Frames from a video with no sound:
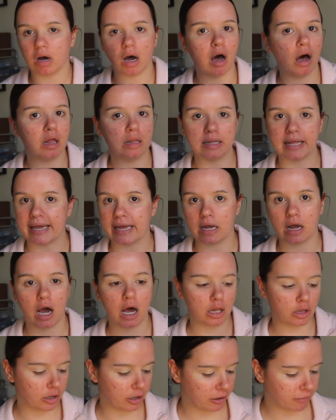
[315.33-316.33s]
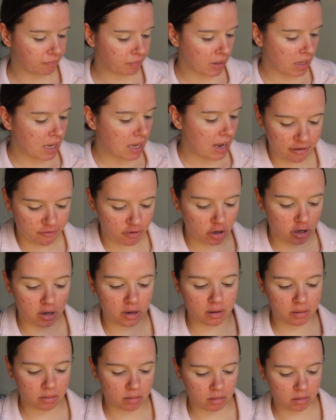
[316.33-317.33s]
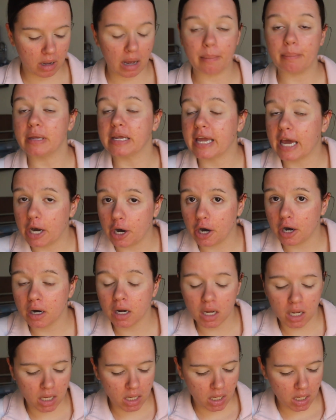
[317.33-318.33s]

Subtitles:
a light color. If you're a beginner,